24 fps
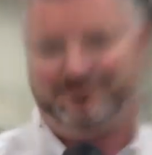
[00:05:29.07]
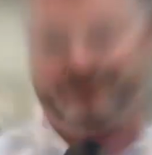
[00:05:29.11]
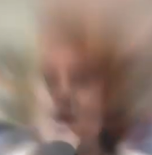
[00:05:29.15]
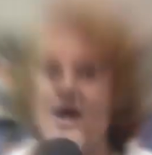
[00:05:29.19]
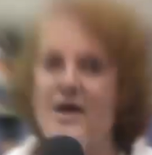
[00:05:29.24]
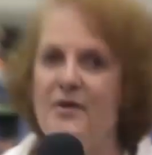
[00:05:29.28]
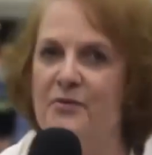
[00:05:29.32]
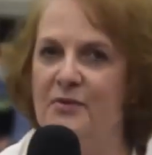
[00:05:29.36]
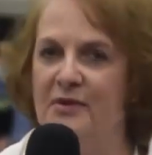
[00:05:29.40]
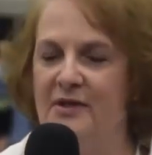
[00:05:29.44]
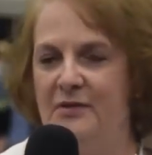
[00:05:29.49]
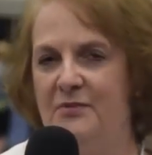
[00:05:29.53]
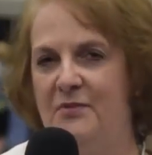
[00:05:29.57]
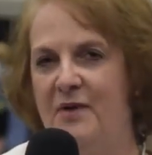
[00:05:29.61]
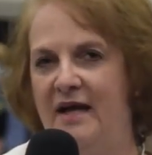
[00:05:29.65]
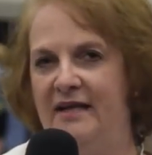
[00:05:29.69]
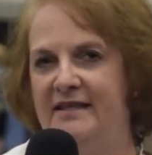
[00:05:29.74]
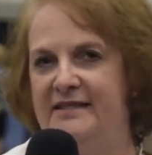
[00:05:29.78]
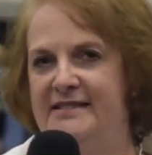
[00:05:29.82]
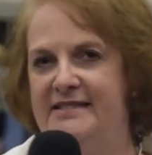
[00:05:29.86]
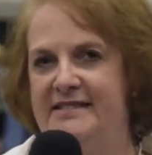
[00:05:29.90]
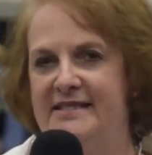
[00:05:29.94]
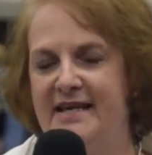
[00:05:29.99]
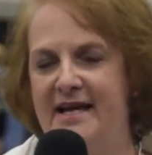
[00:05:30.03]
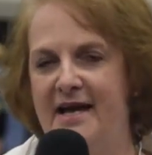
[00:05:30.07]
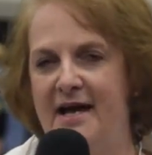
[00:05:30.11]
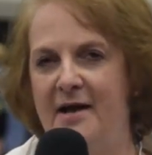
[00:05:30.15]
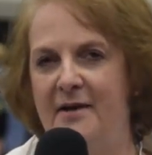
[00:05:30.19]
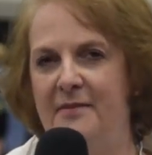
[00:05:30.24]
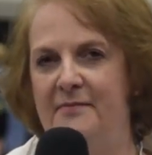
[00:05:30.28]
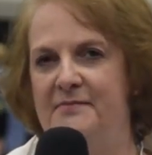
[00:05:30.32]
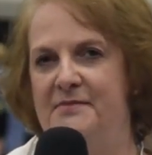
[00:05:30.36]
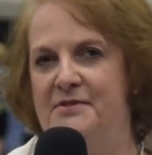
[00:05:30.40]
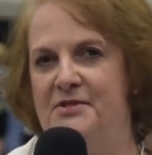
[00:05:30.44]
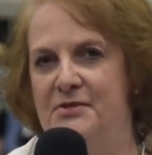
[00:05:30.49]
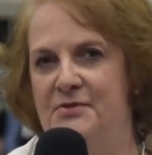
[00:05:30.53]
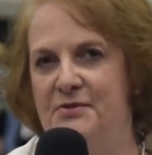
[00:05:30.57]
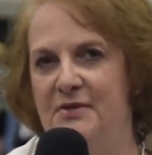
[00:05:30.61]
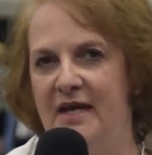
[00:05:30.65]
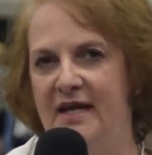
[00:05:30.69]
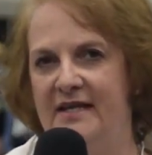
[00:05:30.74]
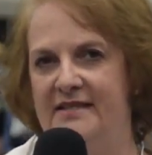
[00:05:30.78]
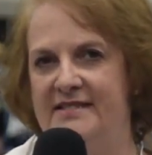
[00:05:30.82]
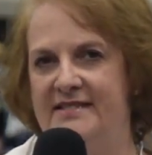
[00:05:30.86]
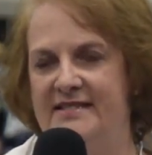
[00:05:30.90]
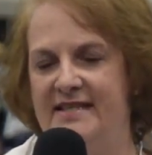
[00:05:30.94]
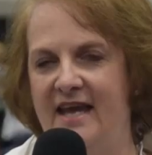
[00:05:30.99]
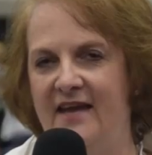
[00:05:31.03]
I really wanted to come to
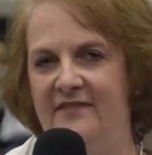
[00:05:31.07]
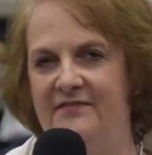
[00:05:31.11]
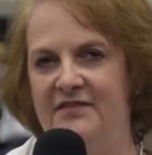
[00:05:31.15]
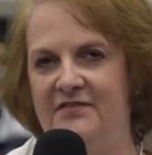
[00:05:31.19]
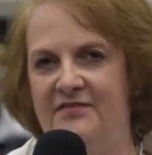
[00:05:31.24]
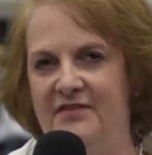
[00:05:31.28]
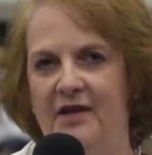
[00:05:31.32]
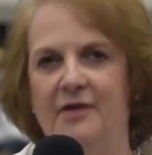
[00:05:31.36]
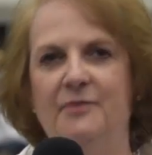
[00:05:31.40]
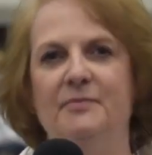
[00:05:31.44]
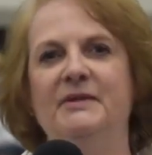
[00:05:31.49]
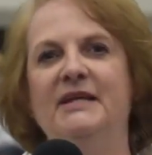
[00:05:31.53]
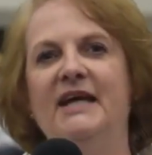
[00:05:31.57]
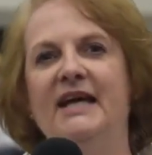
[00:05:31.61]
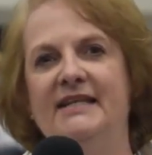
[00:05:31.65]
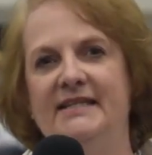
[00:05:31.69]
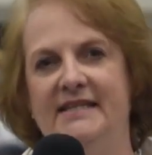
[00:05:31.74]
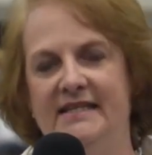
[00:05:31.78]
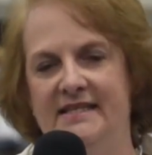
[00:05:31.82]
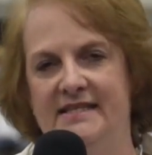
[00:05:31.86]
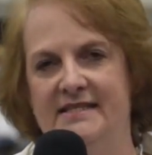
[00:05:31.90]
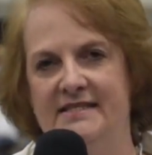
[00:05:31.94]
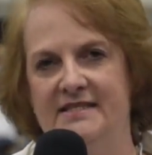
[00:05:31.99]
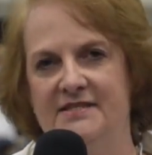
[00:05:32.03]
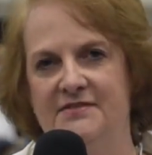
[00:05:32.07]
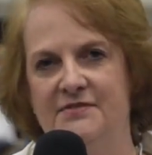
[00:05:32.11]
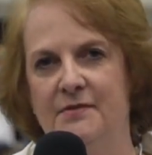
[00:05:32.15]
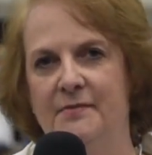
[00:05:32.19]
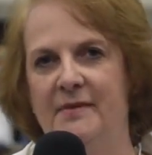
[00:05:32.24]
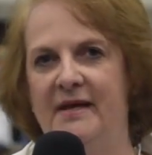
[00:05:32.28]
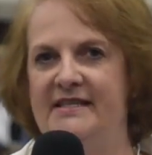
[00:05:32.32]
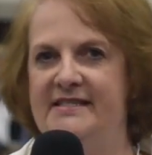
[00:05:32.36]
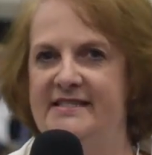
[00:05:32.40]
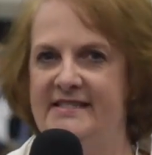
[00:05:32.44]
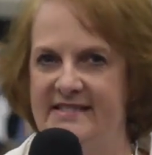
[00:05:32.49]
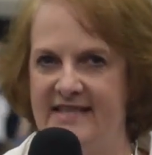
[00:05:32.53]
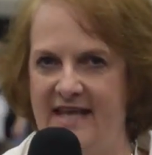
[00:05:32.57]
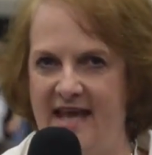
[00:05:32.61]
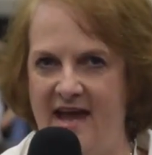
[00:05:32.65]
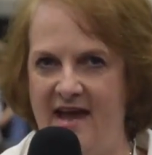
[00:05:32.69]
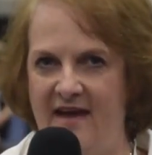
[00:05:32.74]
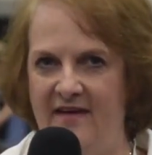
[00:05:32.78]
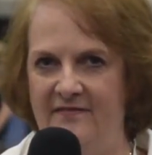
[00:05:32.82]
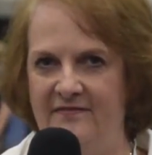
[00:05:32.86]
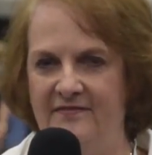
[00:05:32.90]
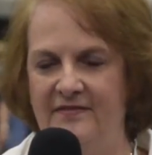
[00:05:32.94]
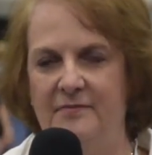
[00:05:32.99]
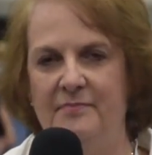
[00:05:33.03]
get staff development ideas for my
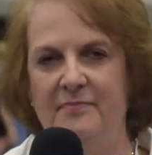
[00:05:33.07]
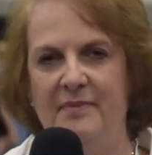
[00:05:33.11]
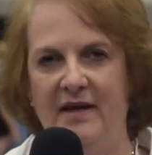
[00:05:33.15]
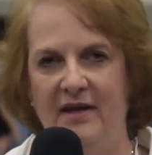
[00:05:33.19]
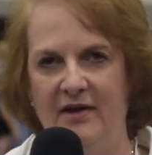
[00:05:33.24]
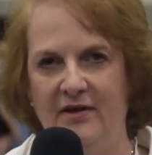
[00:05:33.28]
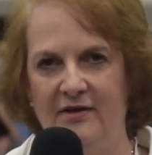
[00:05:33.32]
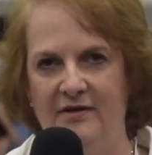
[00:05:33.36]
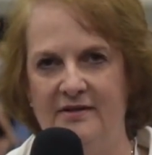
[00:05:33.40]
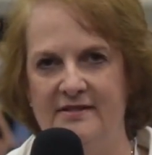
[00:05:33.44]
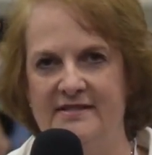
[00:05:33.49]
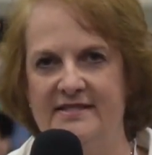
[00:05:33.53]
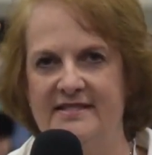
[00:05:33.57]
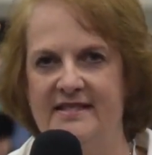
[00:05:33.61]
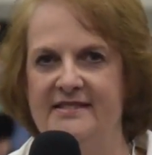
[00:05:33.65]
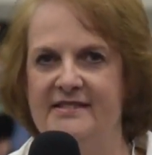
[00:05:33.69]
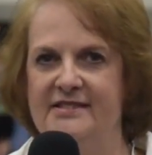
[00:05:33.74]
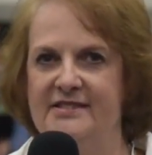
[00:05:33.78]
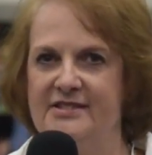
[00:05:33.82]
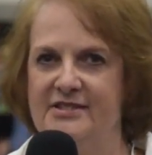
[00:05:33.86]
staff and parents and